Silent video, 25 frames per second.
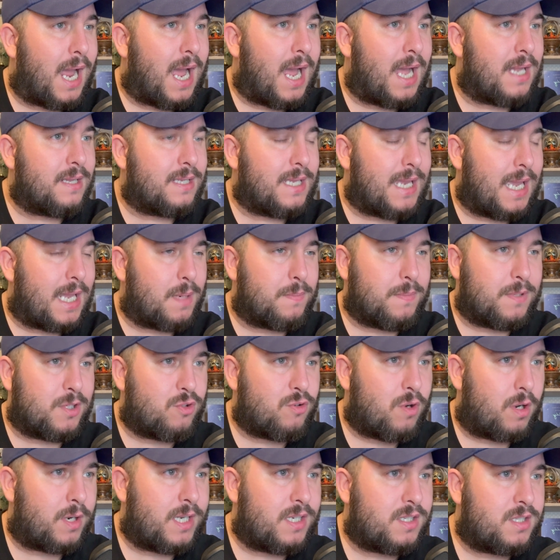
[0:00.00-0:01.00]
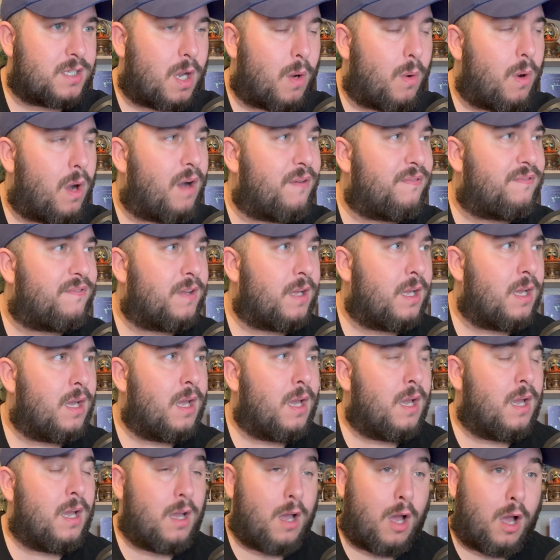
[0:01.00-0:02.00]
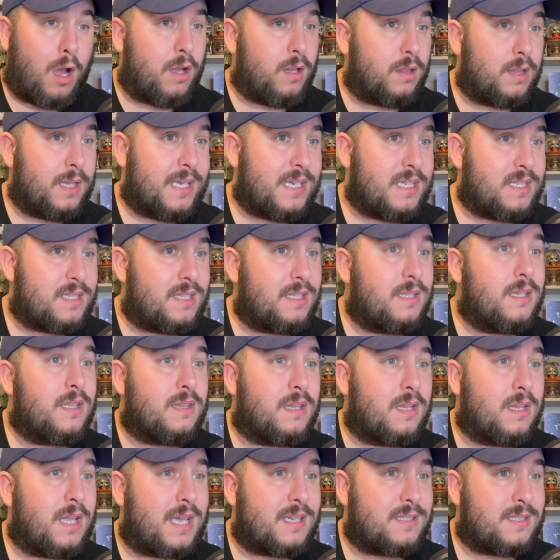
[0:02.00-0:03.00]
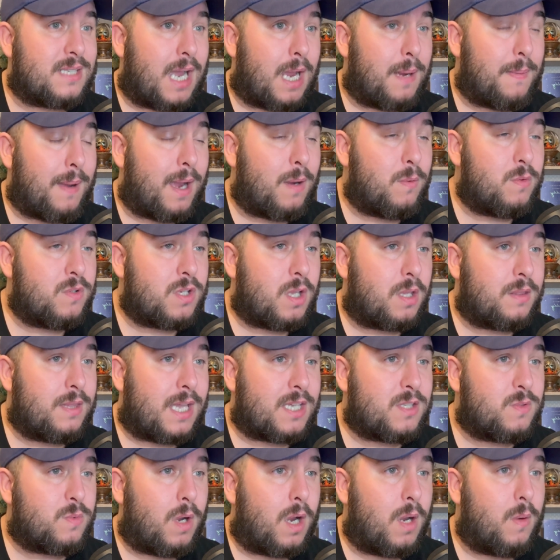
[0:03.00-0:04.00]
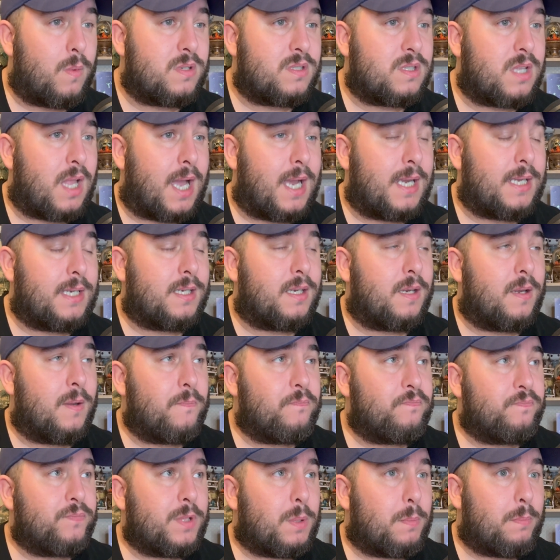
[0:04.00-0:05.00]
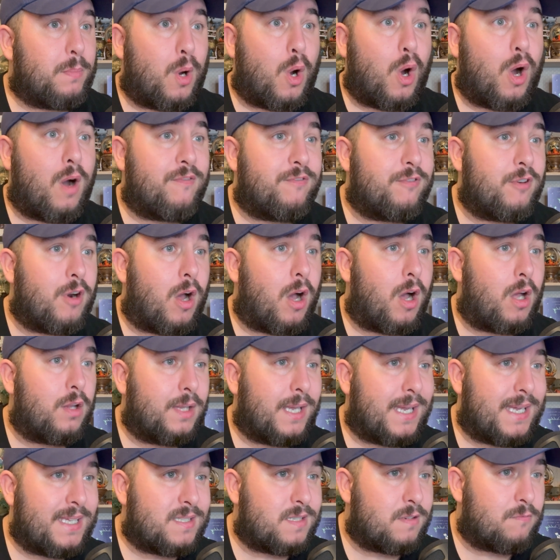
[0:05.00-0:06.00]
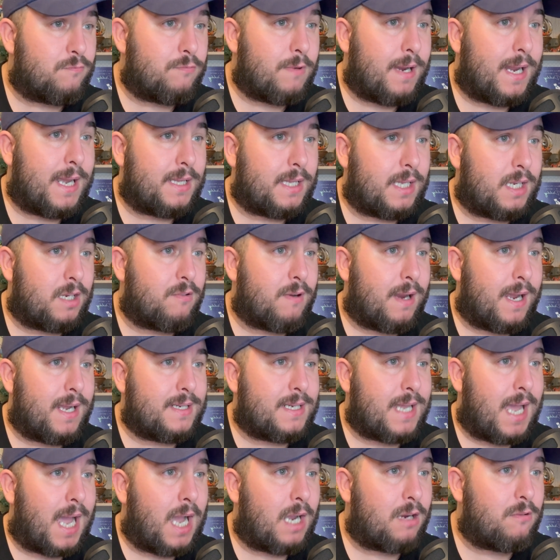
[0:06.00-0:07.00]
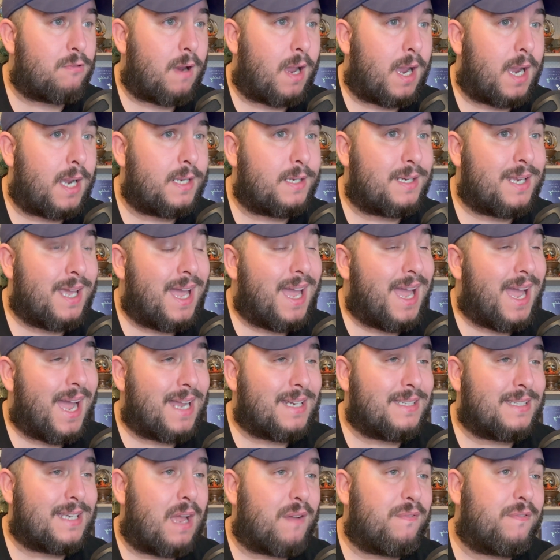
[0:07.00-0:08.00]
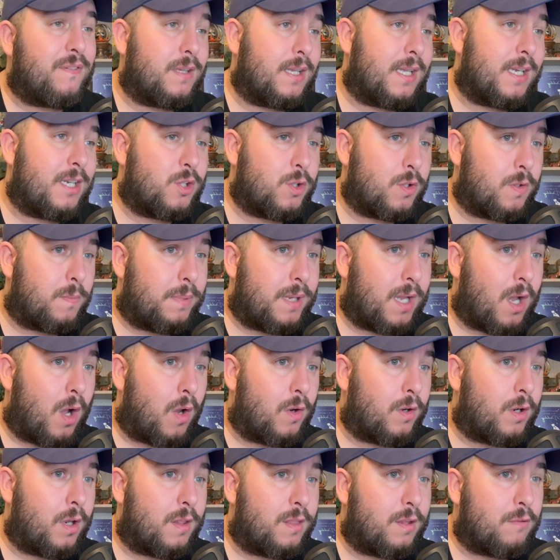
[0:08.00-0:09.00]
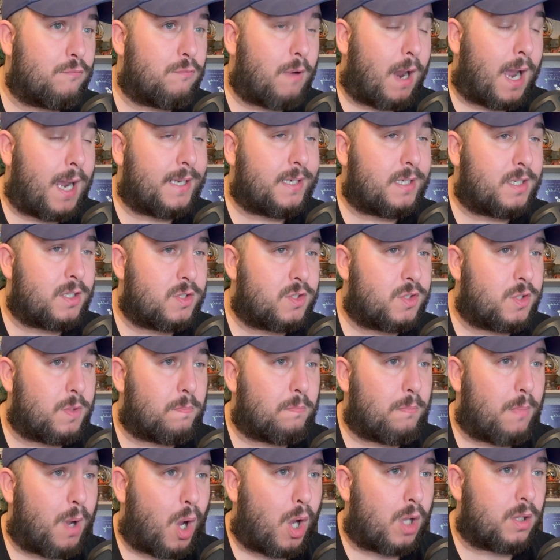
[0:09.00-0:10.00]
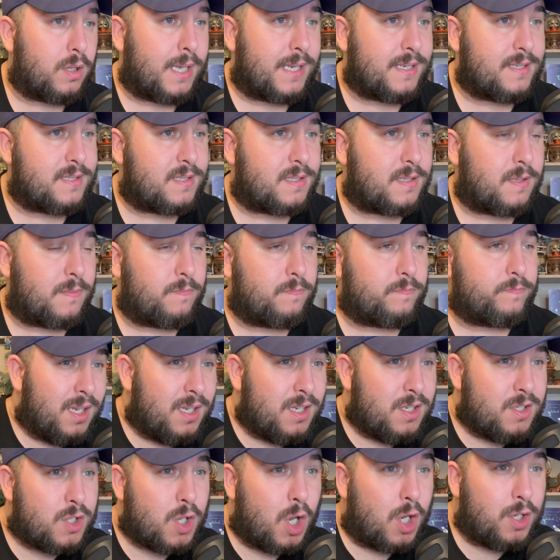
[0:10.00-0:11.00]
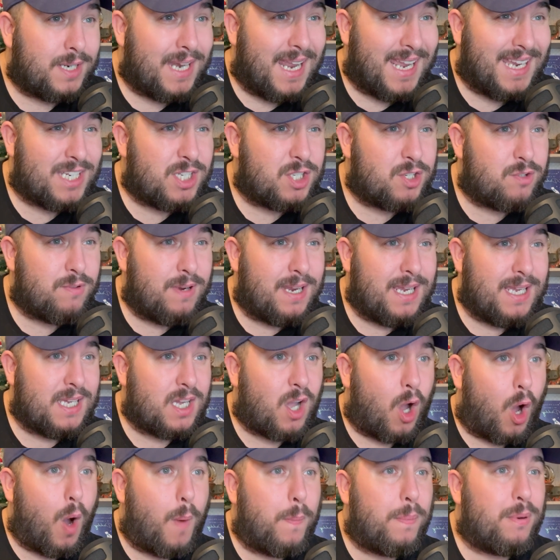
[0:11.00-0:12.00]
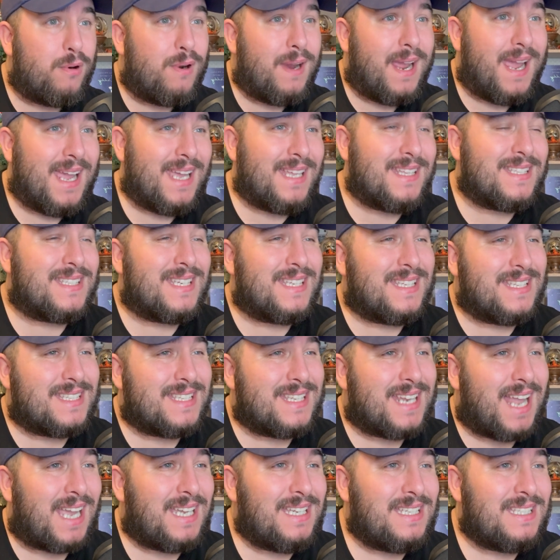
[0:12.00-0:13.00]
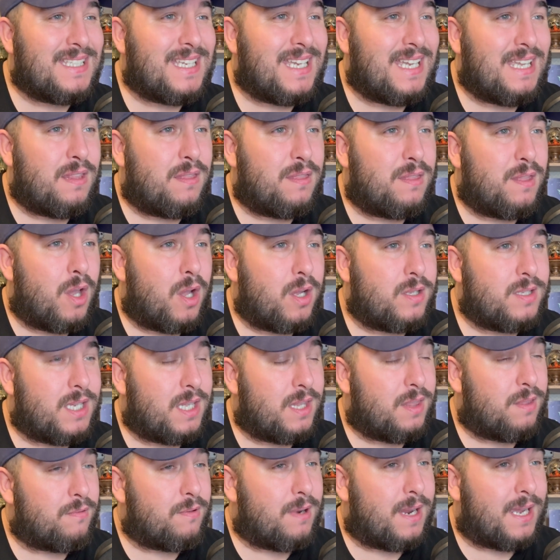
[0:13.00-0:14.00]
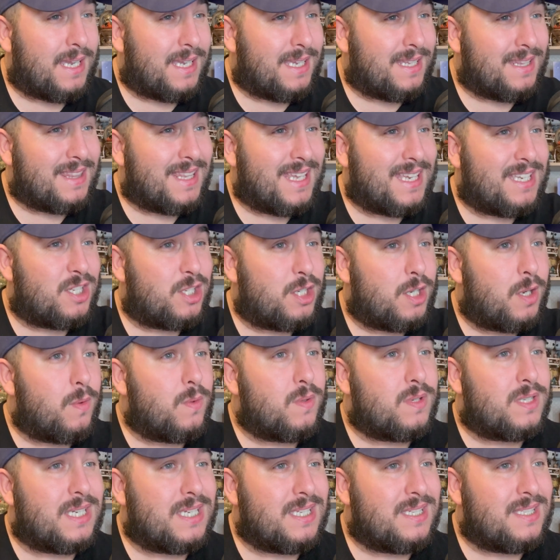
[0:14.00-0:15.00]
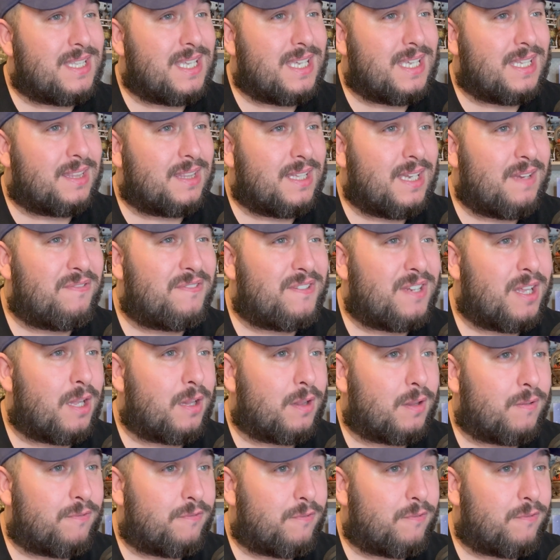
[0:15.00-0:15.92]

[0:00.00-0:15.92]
and the animatronics go off. At least the last time I was on, that's what it was like. But overall, it's a really great dark ride and definitely should be on the ride some more list. So Nick Streak, operating since 1933, this uses the lift hill